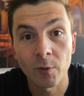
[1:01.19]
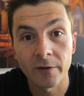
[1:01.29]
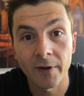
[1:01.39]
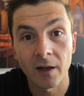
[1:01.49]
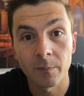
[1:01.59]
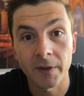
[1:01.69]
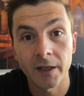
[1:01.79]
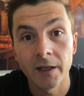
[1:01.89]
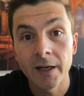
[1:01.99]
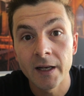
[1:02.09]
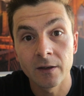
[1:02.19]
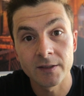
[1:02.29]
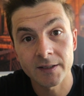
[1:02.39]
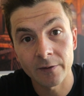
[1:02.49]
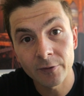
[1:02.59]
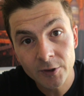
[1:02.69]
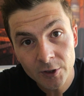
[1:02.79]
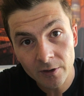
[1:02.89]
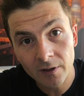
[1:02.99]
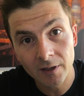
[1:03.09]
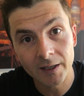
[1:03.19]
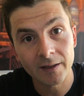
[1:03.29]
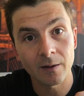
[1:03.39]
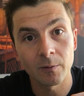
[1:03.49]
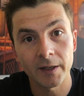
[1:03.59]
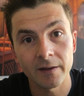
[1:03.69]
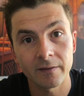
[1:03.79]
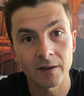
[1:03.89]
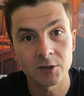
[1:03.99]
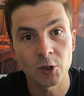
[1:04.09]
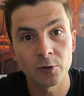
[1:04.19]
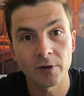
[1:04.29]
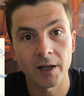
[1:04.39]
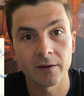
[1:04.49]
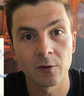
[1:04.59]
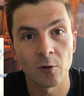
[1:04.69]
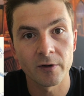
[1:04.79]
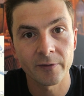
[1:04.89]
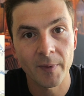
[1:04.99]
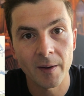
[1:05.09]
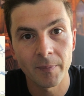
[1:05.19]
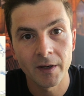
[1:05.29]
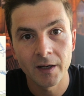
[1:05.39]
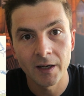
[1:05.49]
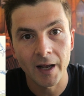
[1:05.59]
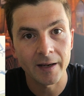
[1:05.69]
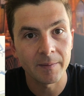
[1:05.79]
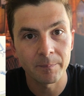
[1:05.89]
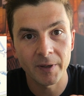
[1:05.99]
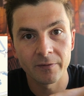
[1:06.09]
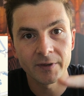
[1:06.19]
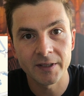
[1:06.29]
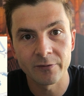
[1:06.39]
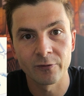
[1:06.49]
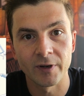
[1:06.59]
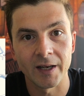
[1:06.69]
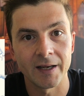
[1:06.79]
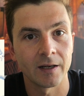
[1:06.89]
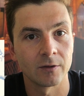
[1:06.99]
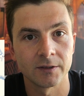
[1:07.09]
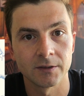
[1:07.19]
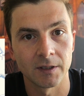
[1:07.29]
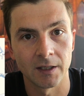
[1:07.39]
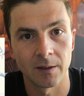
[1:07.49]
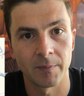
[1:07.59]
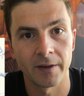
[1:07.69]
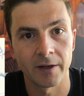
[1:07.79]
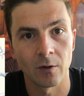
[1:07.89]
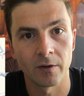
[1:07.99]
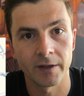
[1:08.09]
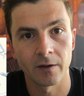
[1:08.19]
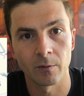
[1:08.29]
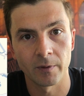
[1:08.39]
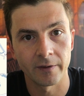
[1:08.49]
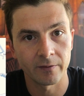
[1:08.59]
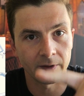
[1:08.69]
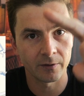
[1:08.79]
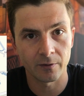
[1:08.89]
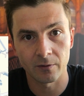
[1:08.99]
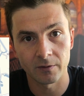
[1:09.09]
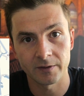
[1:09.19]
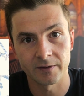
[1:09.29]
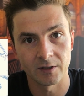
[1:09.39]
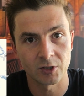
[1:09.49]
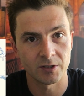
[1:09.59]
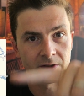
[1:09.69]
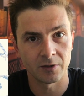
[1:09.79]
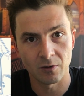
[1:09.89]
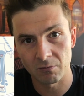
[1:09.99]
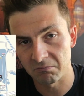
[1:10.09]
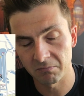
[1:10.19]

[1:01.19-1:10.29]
would have helped me, because Staffordshire, like that race I show you, like the course map, had a bit of a different layout than all the other ones. You know, it's not just, you know,